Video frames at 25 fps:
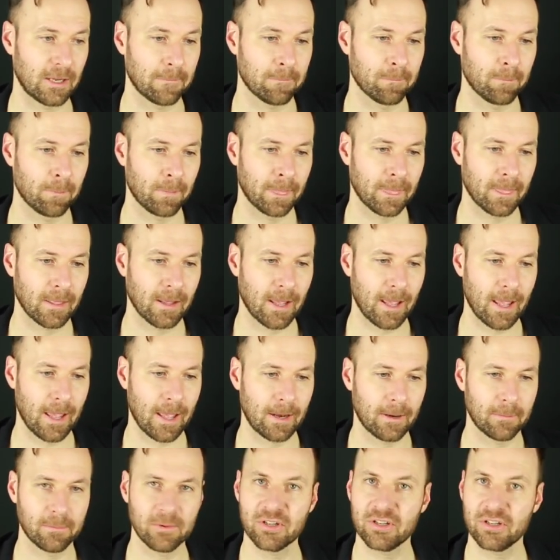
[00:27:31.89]

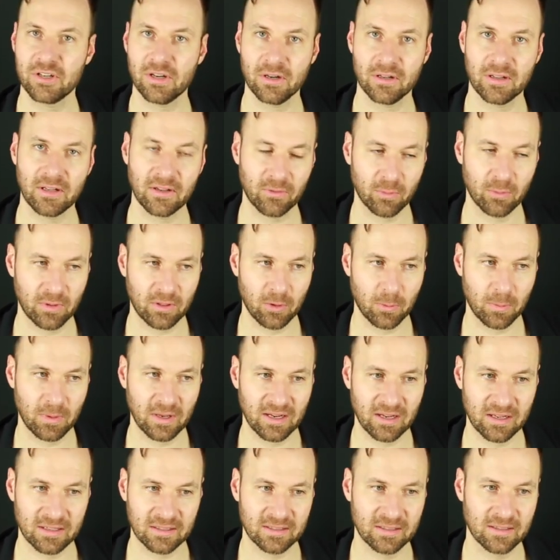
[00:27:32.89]
And I'm just sharing this with you
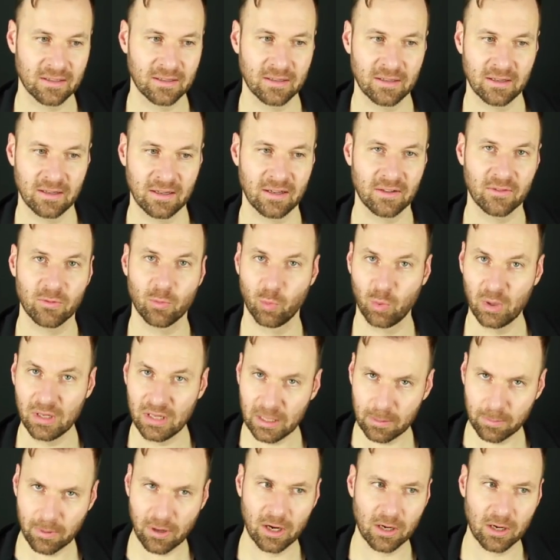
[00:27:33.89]
because it's
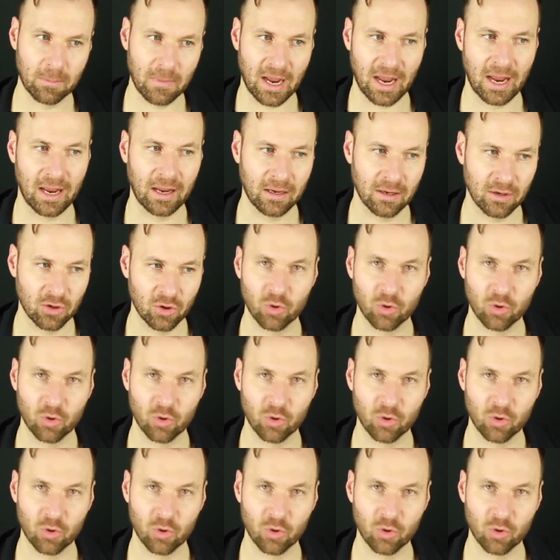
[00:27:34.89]
really part of my